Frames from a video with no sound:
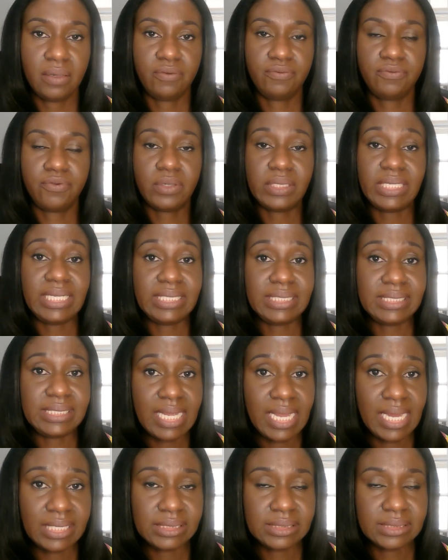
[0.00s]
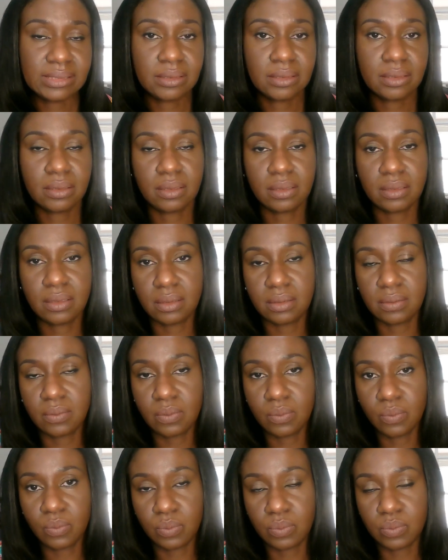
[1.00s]
For innate,
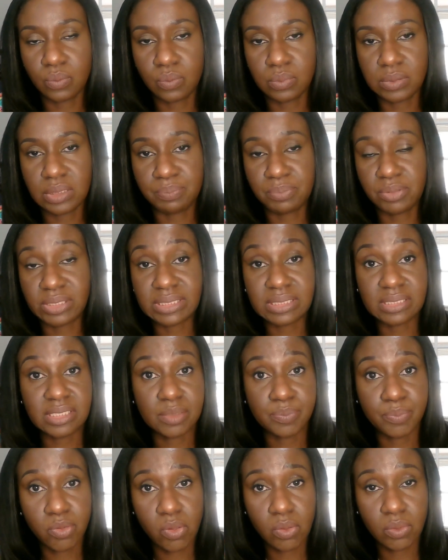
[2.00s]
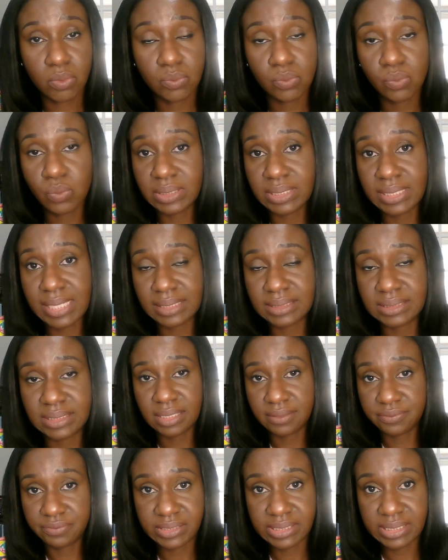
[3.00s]
the person is born with that
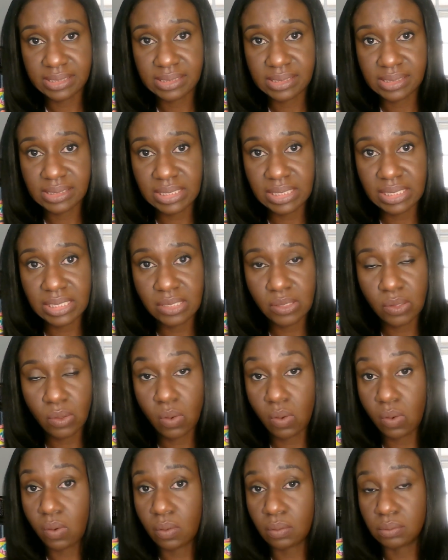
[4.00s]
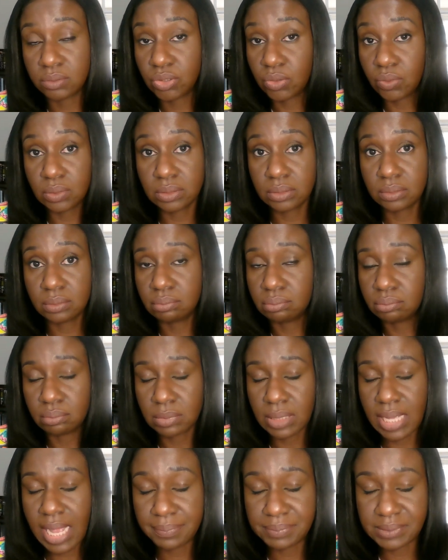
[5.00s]
deficiency or total
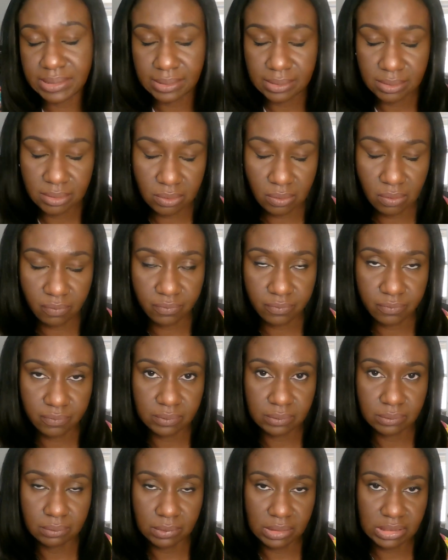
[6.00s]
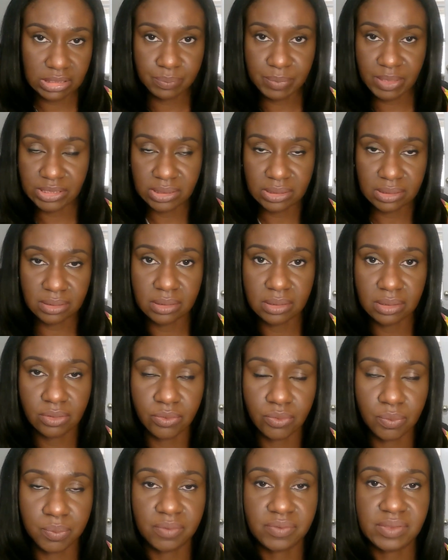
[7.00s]
absence of a special
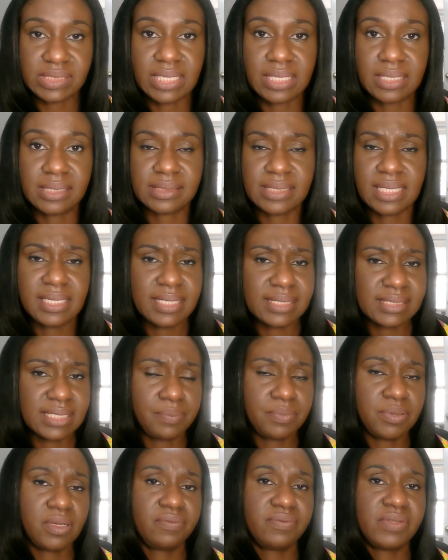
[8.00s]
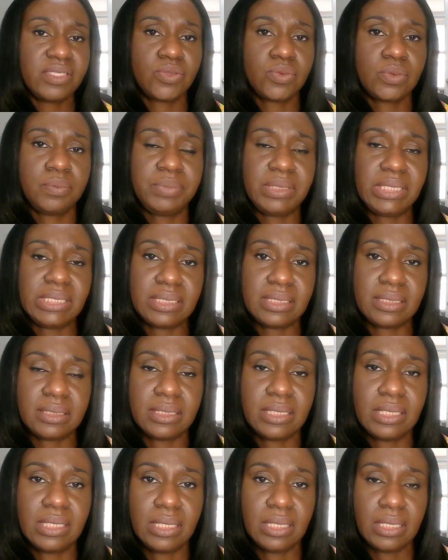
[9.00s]
group of cells. An example of this will be the
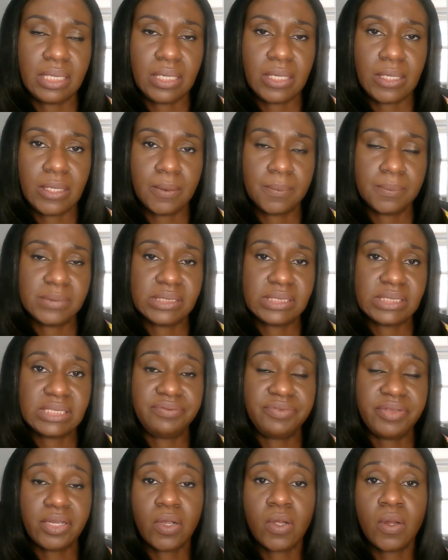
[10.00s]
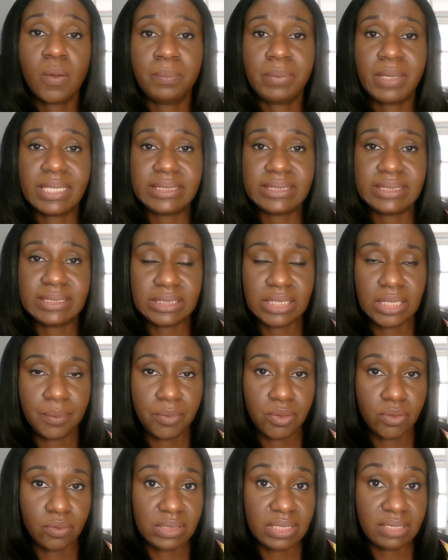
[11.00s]
severe combined
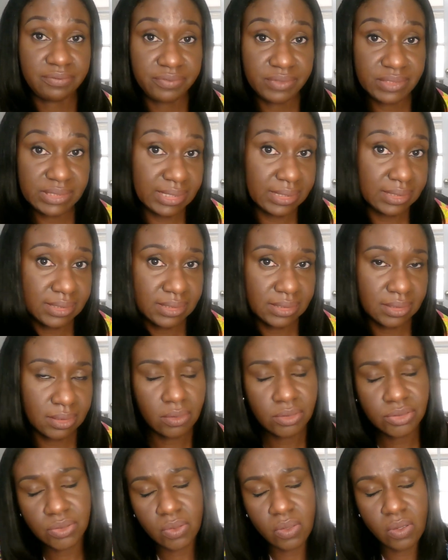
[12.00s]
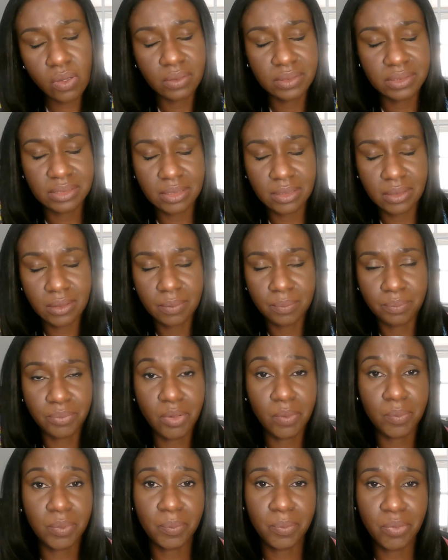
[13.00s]
immunodeficiency, also called the
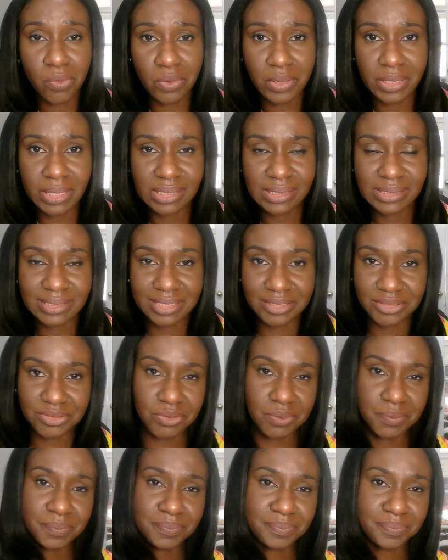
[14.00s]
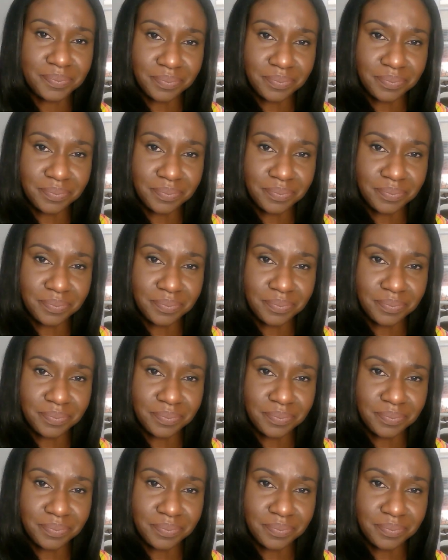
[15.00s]
bubble boy syndrome.